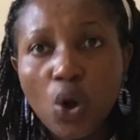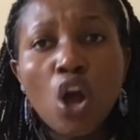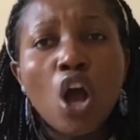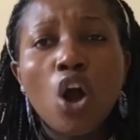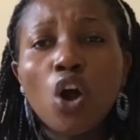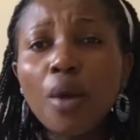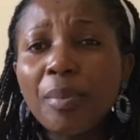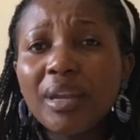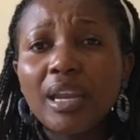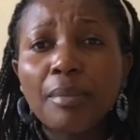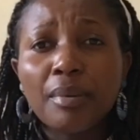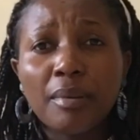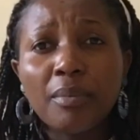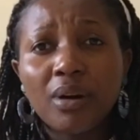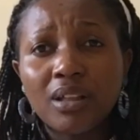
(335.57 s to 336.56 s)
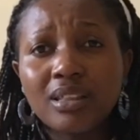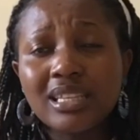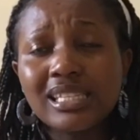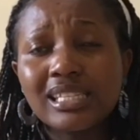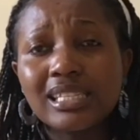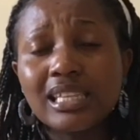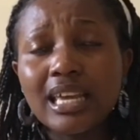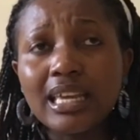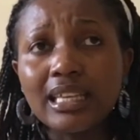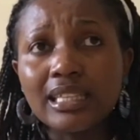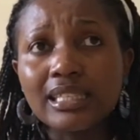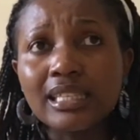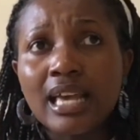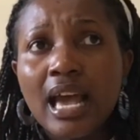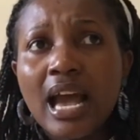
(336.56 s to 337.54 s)
Open up about these things,
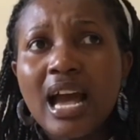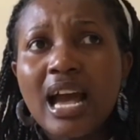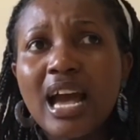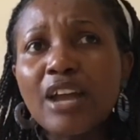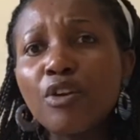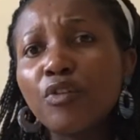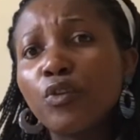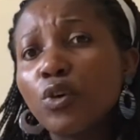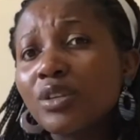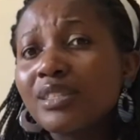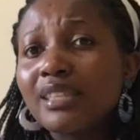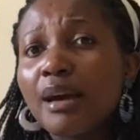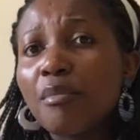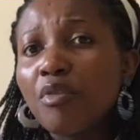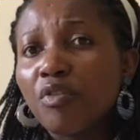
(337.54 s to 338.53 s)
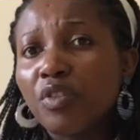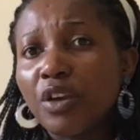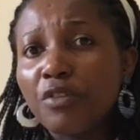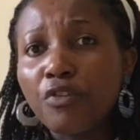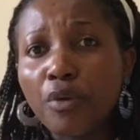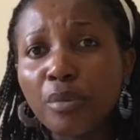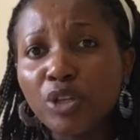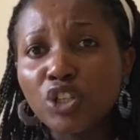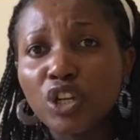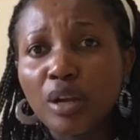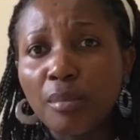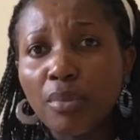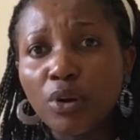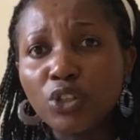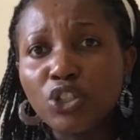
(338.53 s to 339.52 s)
and of course some of the information
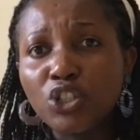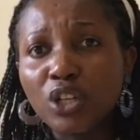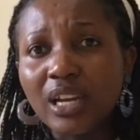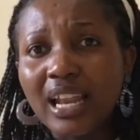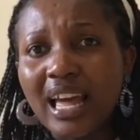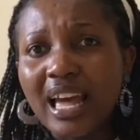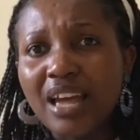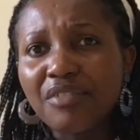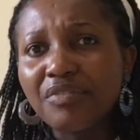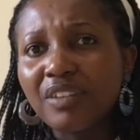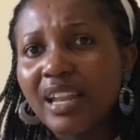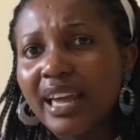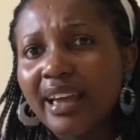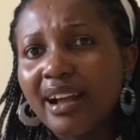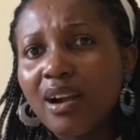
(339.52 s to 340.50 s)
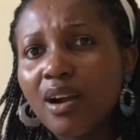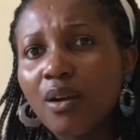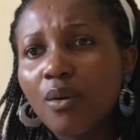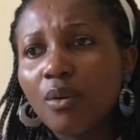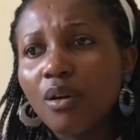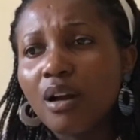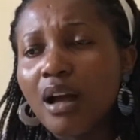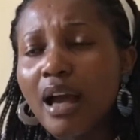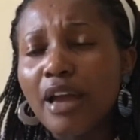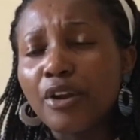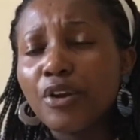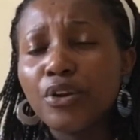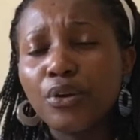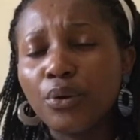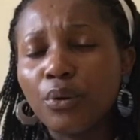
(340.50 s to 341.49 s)
about your life, like, I don't
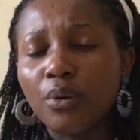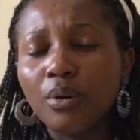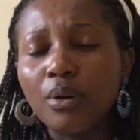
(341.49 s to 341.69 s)
know,